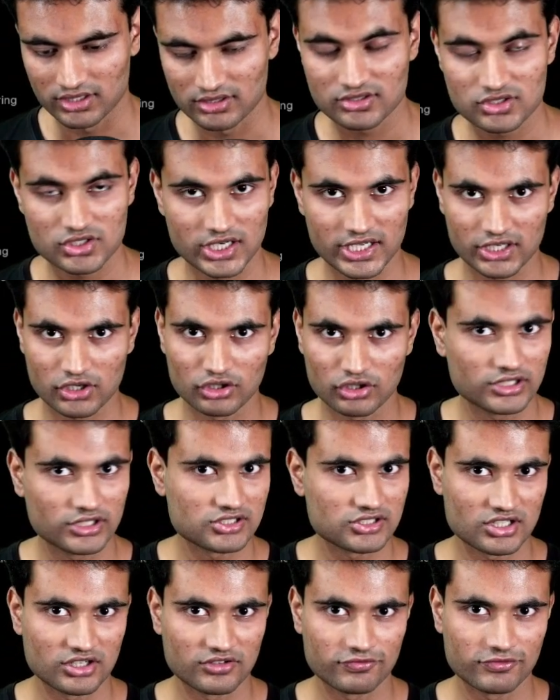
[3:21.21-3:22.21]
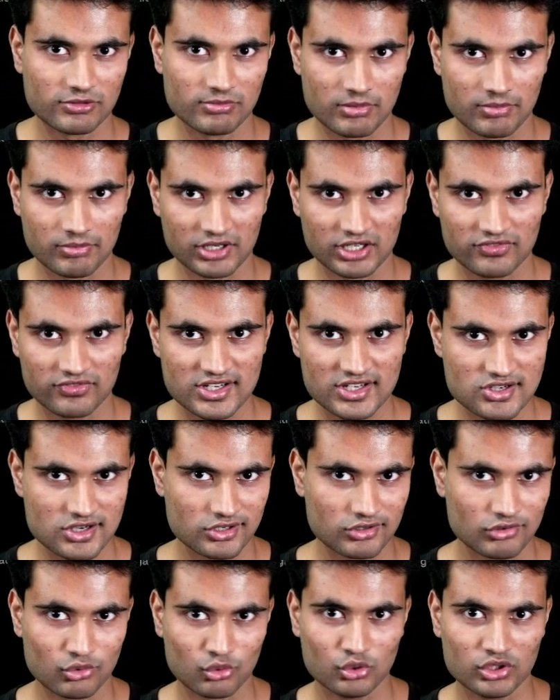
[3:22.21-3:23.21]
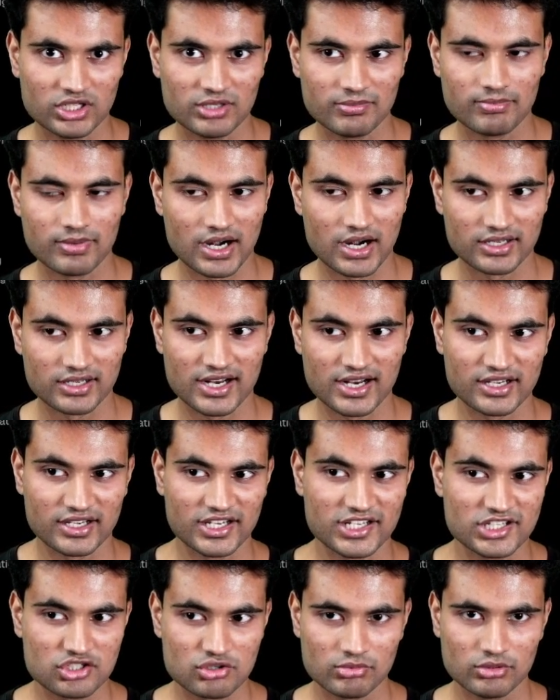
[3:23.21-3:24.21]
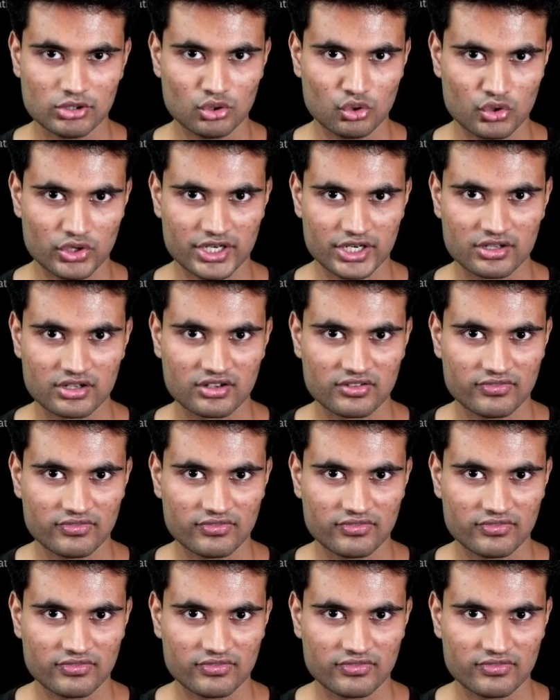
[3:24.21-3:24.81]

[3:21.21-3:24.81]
So like all the stuff will be prefetched and the only part that needs to be loaded,